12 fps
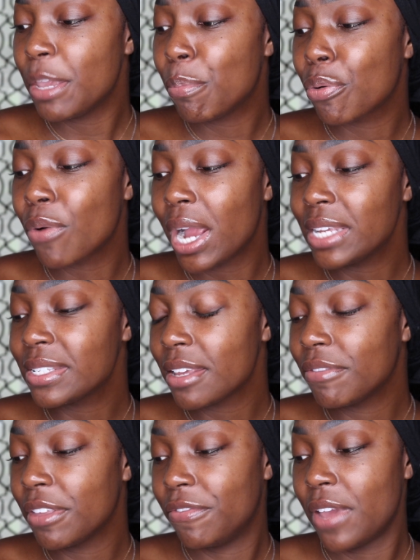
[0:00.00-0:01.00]
The price
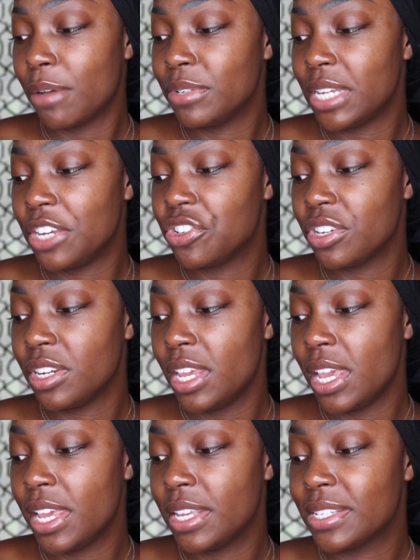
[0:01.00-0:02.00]
of the foundation
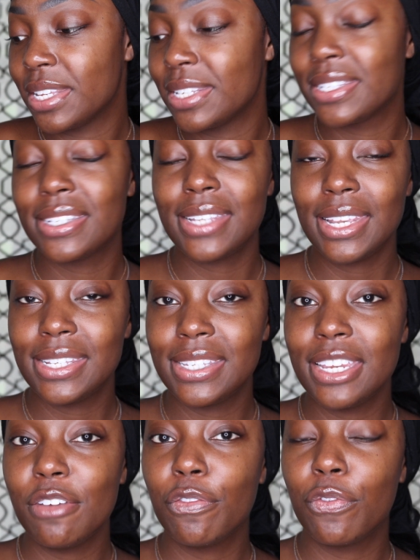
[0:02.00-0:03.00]
is
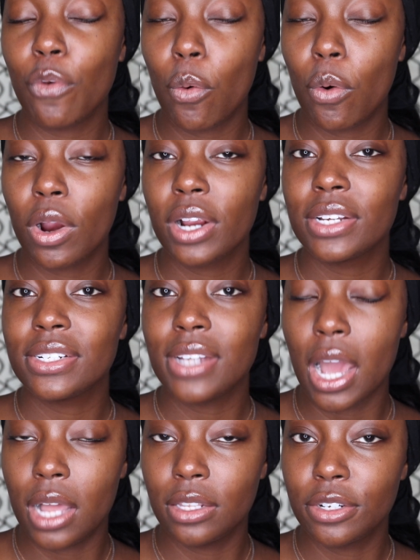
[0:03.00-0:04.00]

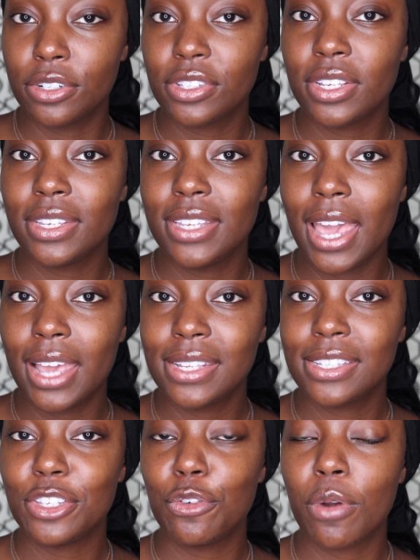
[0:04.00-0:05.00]
$64.
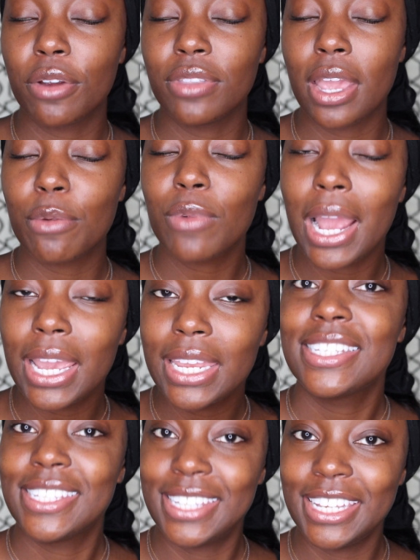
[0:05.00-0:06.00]
Yes, you heard that
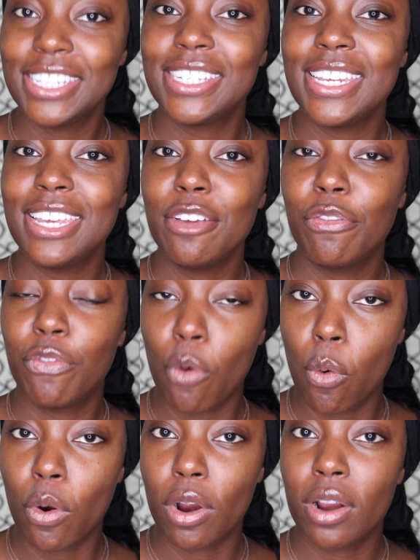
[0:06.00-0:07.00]
right,
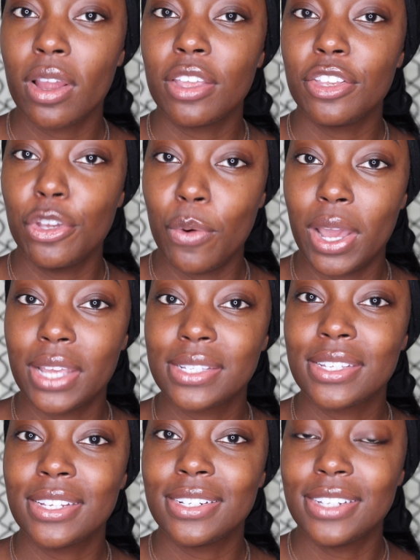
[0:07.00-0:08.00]
64 US
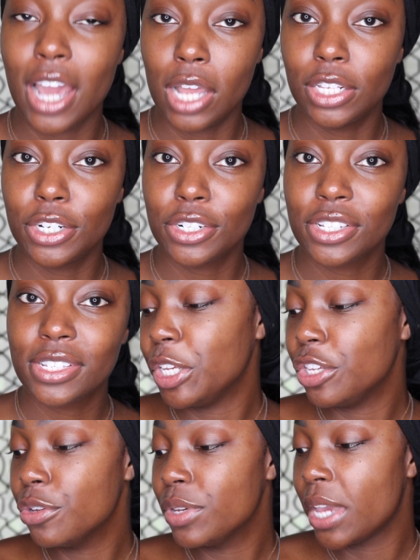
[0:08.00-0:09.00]
dollars.
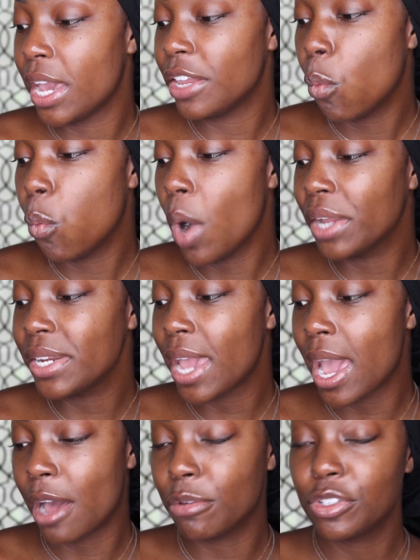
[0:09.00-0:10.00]
You get 1
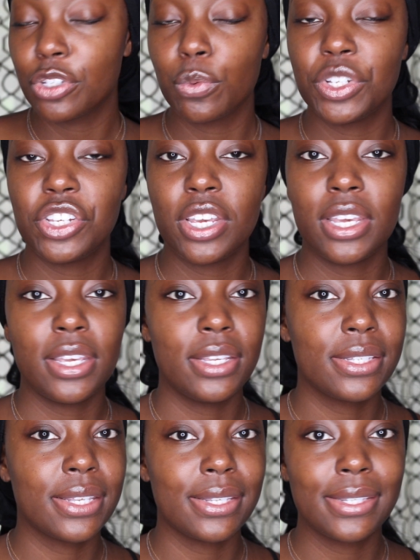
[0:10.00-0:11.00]
ounce, which
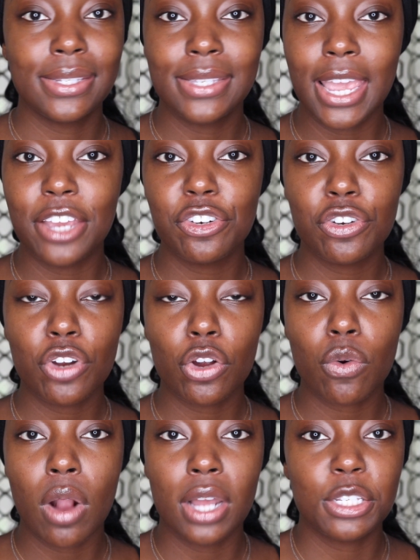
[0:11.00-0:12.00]
is standard
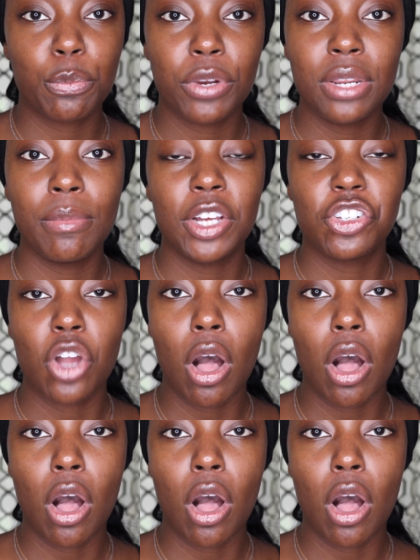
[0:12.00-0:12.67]
across pretty much